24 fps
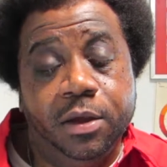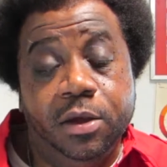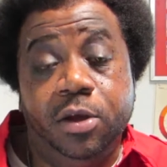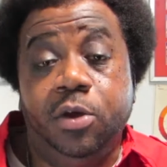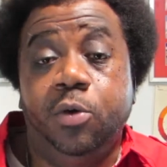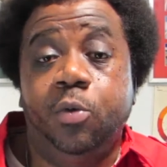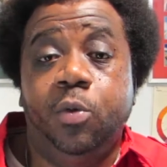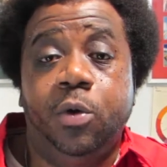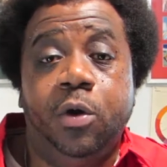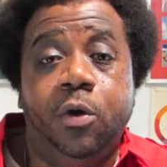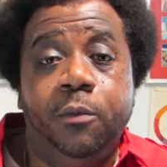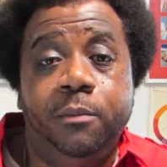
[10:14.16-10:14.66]
you
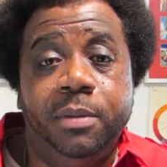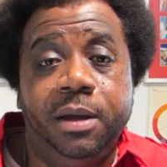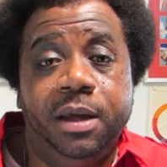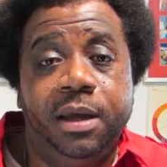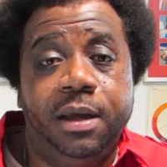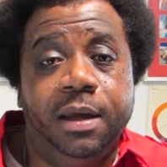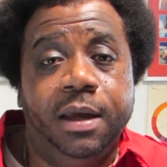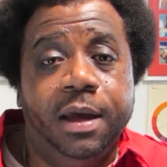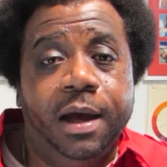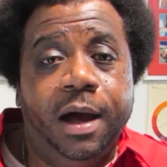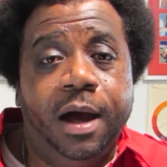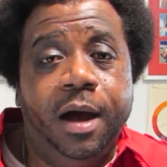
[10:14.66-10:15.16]
will
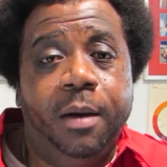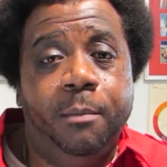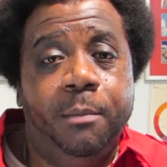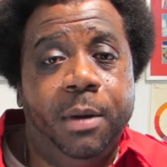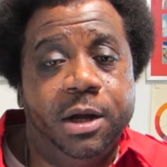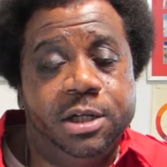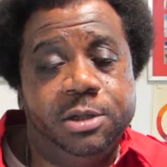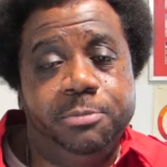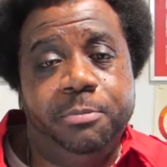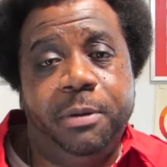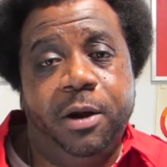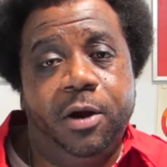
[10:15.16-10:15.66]
be a
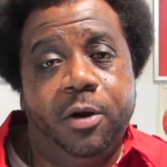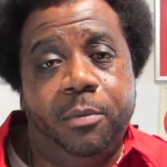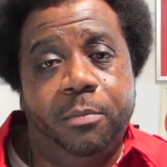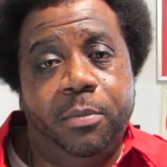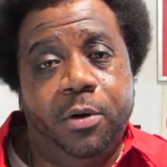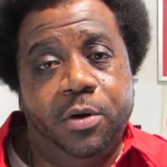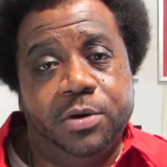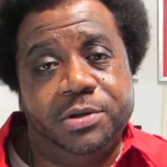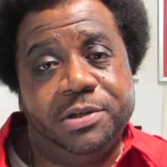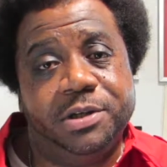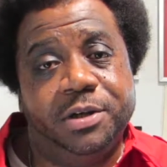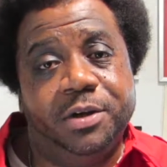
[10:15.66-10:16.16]
much better
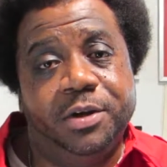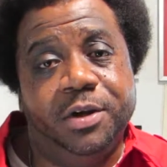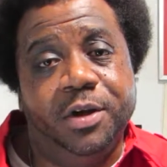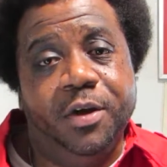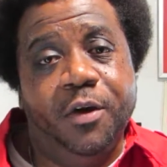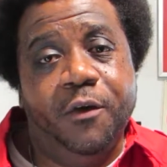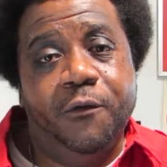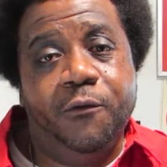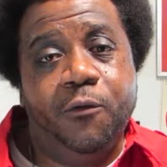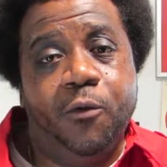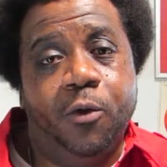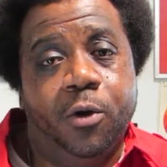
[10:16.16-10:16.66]
person
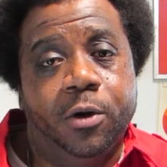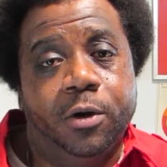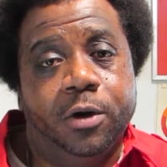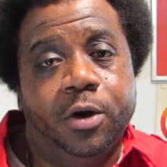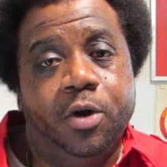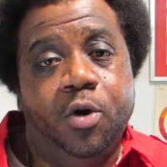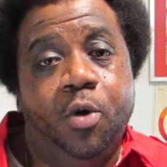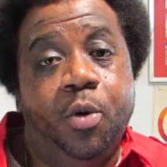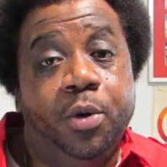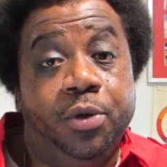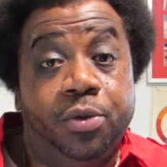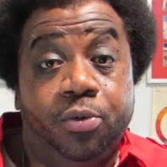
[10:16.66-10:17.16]
for
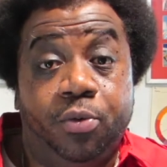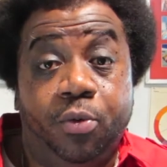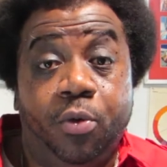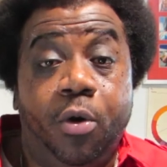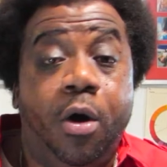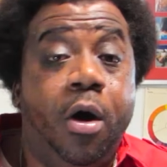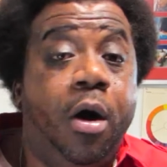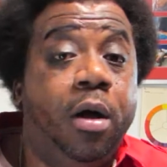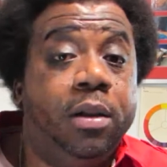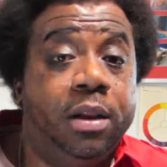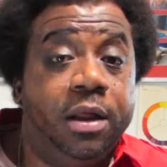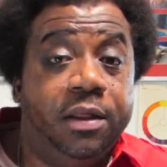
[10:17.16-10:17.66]
going through
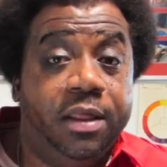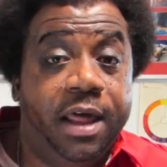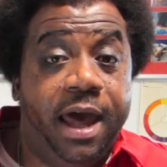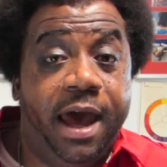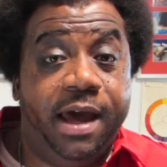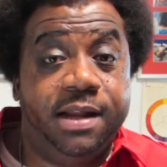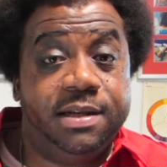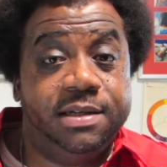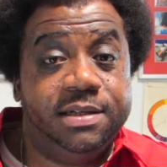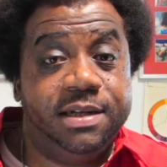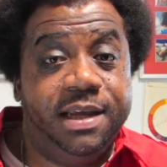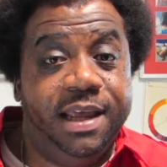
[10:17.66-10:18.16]
all of
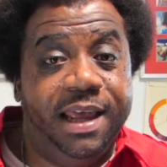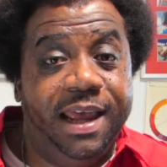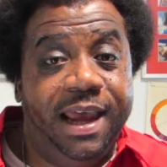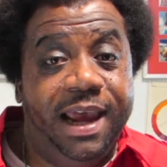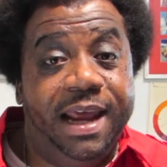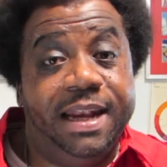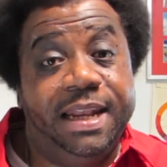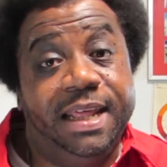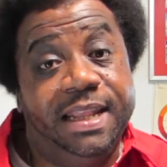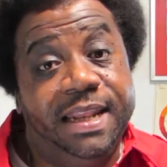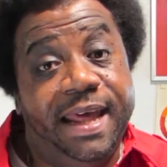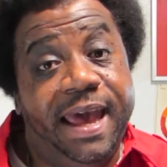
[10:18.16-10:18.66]
that
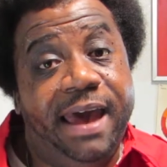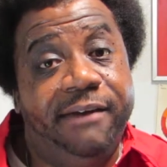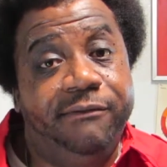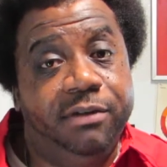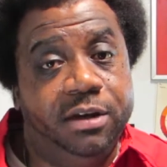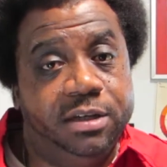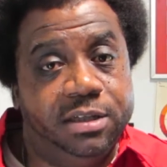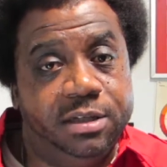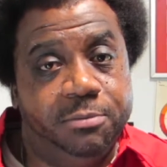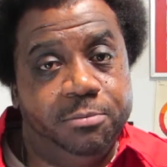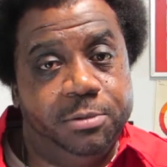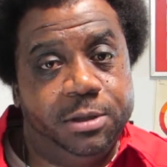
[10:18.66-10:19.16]
and then
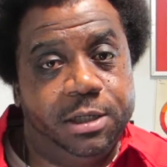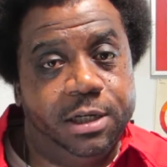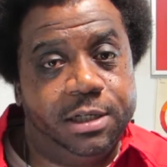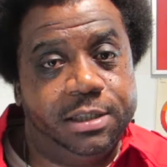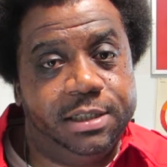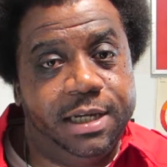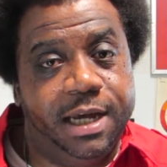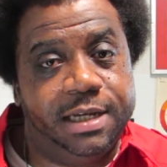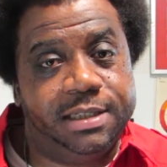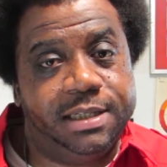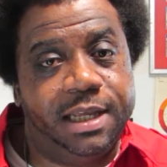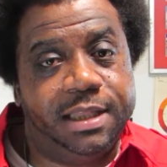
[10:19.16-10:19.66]
having some
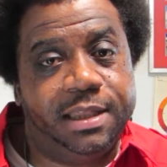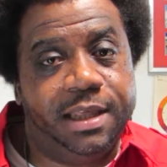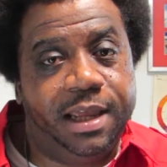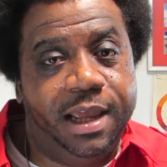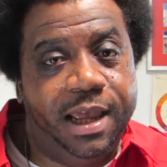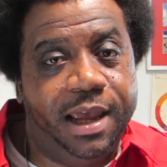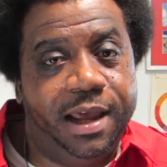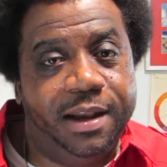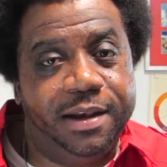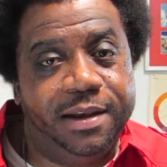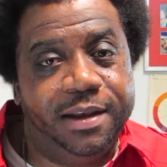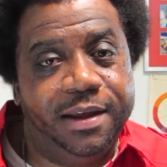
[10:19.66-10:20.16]
success at the
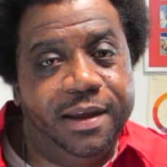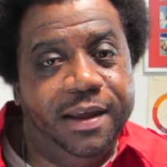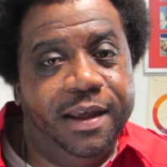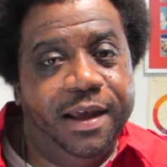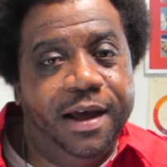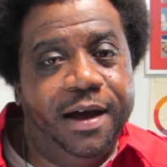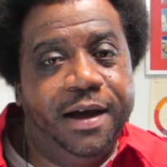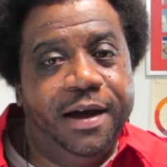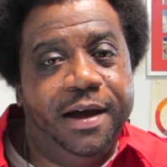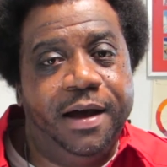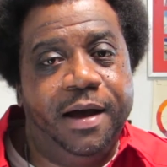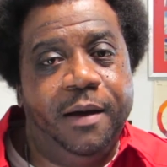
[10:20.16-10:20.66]
end
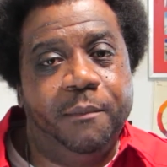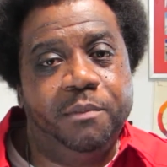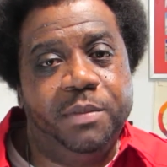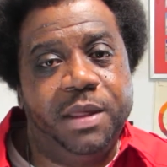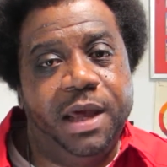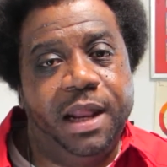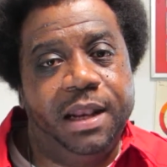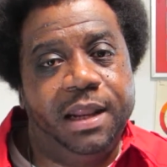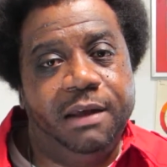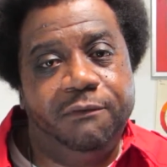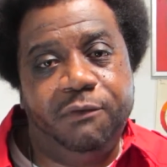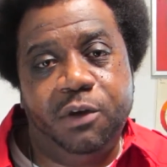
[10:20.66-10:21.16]

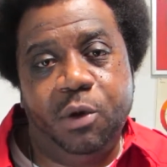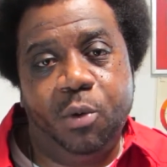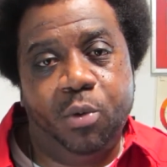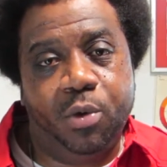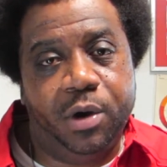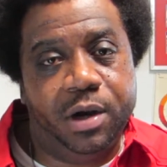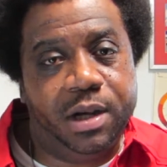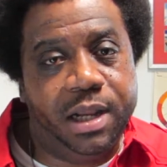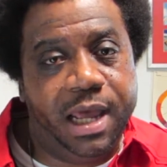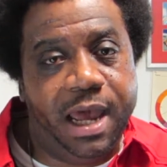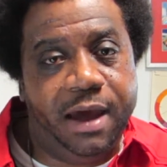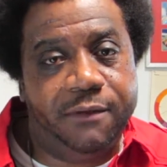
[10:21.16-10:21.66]
than if you were
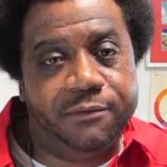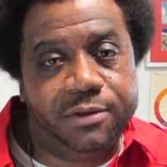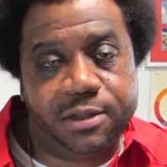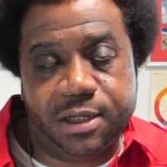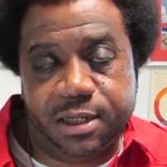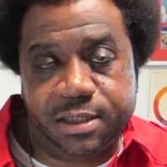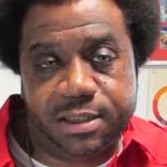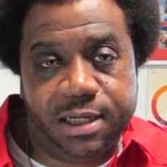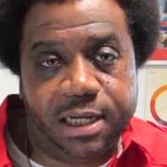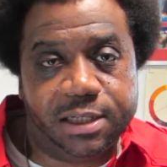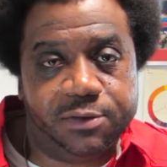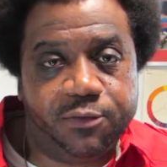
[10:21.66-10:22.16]
to have
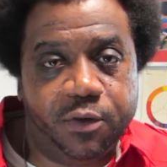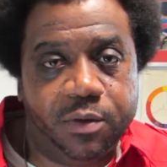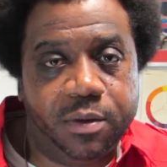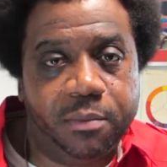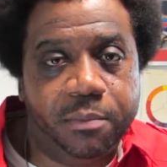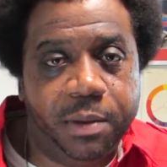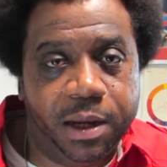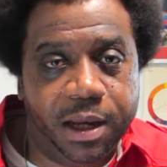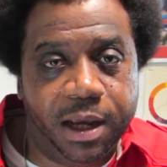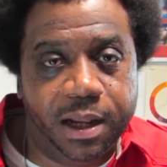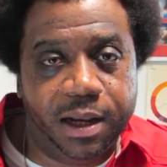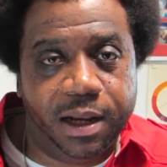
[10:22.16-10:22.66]
success from the
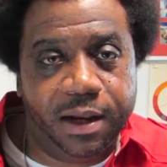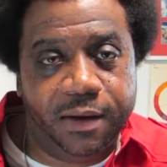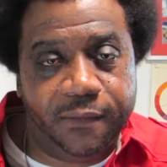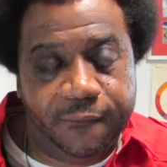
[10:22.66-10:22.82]
beginning.